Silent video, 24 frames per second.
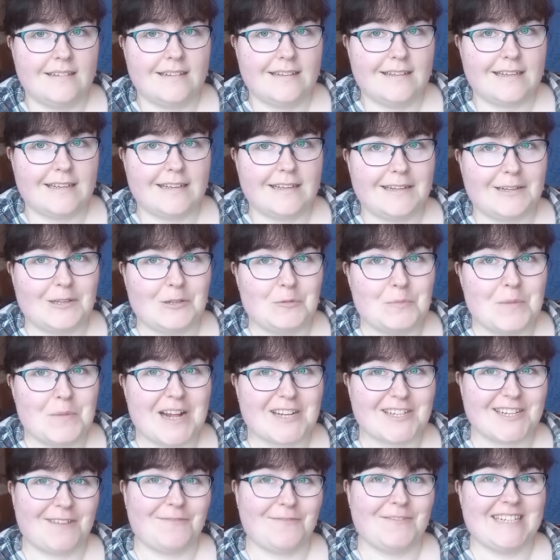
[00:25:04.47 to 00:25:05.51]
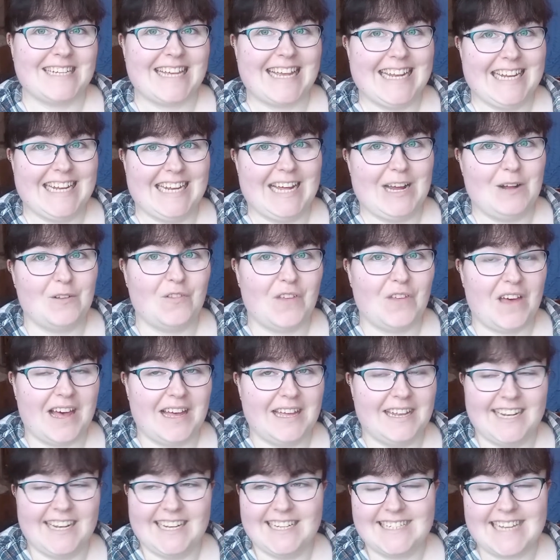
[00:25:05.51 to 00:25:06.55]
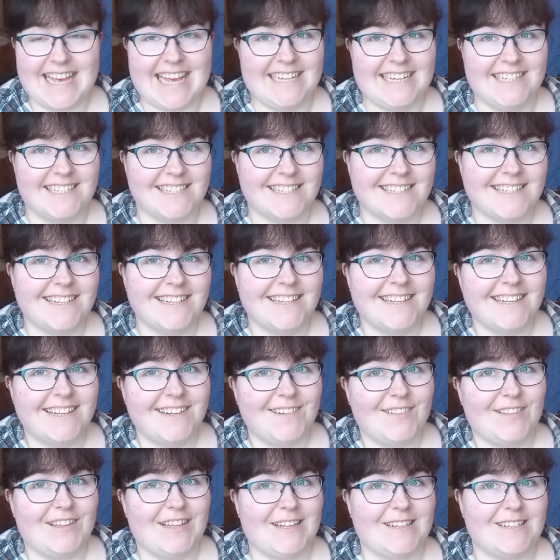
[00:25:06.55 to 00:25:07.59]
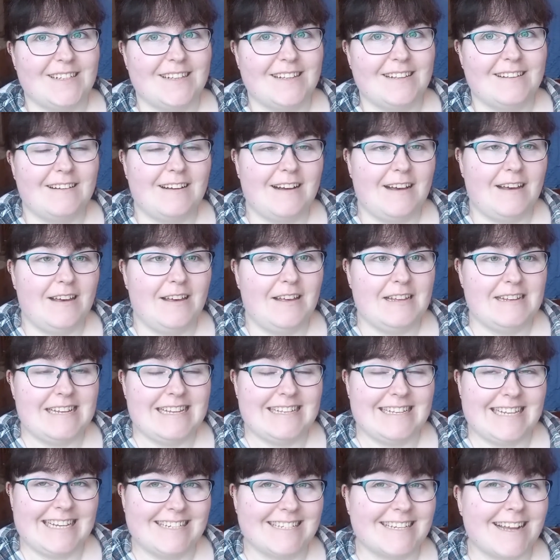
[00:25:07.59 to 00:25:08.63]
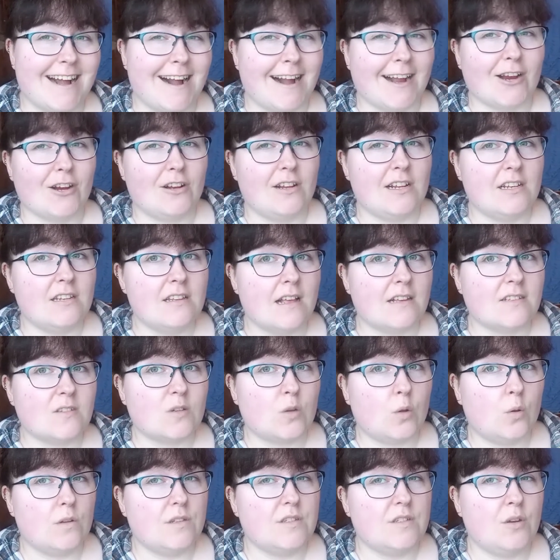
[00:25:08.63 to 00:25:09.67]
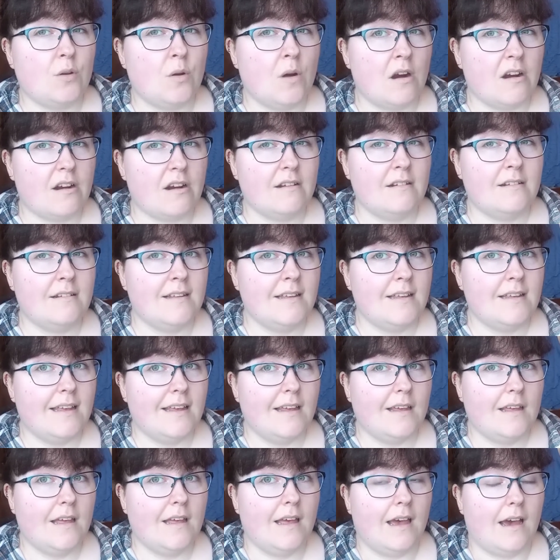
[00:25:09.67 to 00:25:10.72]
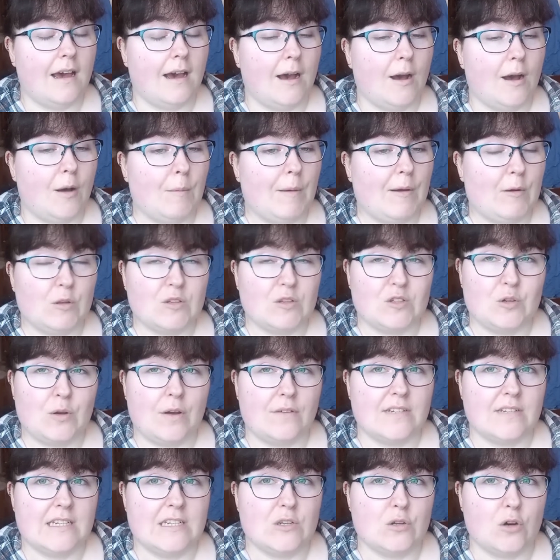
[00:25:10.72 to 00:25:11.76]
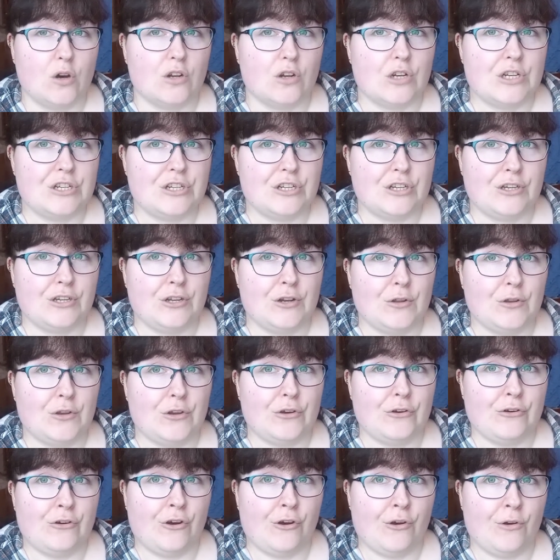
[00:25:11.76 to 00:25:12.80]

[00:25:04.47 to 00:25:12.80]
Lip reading: can you imagine having to get in and out of that in a tent that isn't entirely as tall as you are? And also you have to dodge, you know,